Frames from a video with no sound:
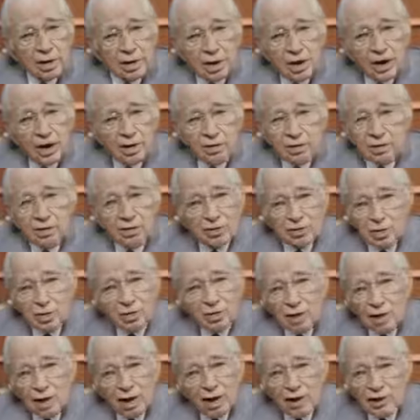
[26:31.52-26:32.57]
It has a
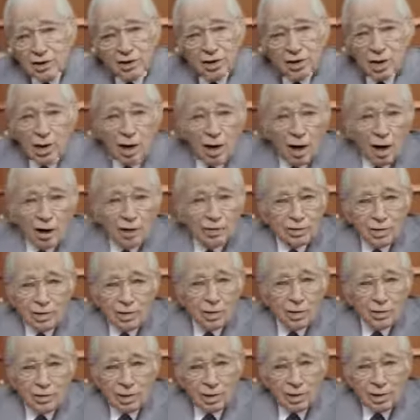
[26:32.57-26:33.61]
circulation
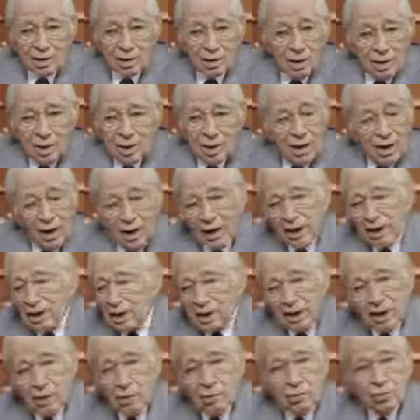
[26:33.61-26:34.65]
larger than
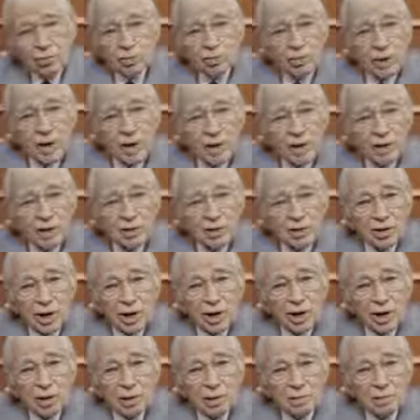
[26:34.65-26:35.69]
any news
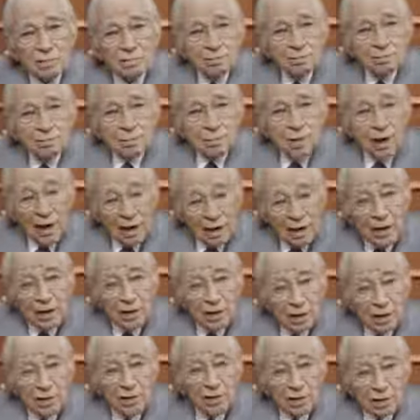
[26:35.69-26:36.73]
magazine, and it
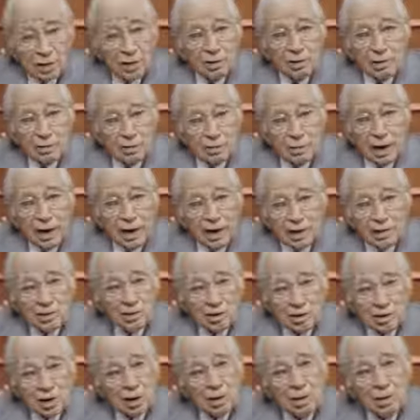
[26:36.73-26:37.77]
is a news
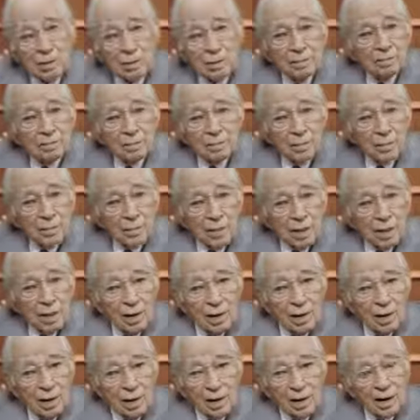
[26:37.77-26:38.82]
magazine.
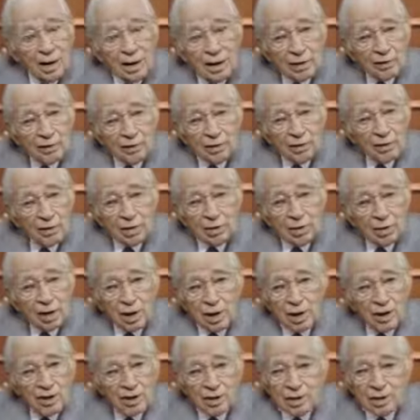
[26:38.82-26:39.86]
It has a
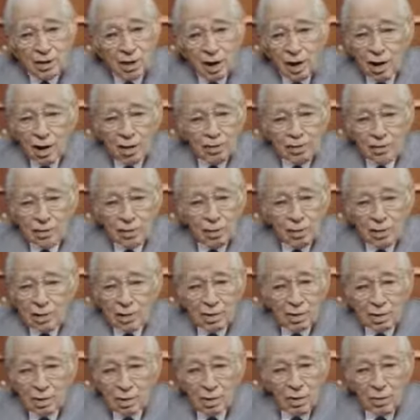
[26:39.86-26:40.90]
circulation larger
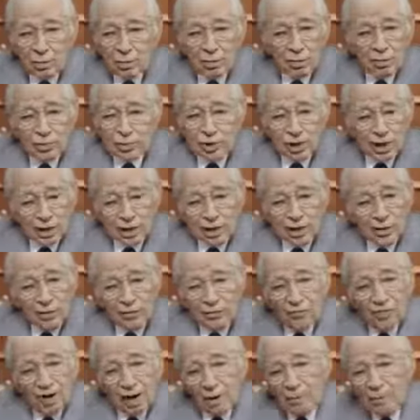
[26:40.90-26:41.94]
than almost any
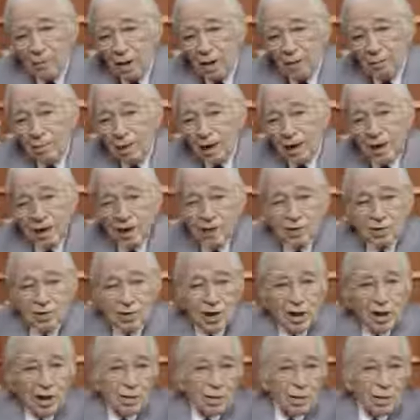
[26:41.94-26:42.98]
family
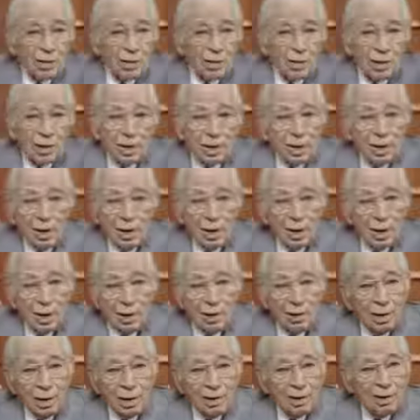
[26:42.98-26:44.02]
magazine or
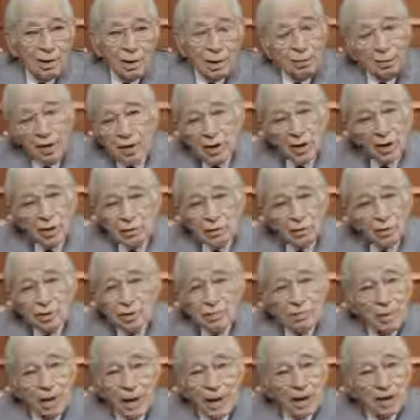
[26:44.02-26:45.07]
uh, human
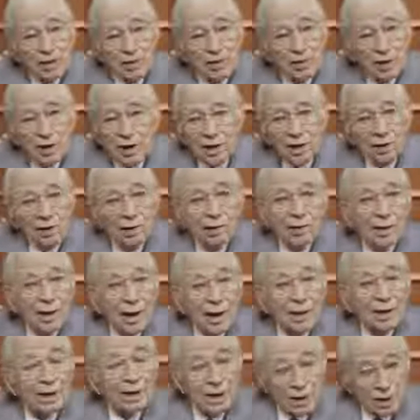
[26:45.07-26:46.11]
interest magazine,
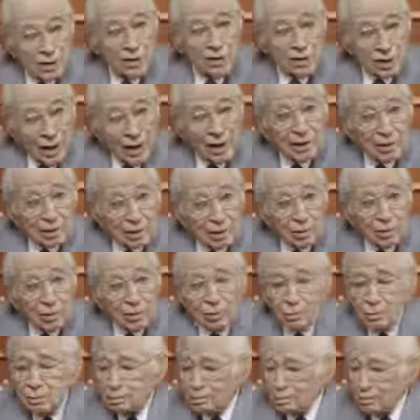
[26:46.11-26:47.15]
and it is that
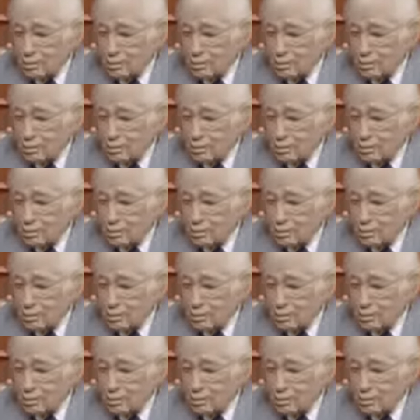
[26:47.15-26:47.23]
too.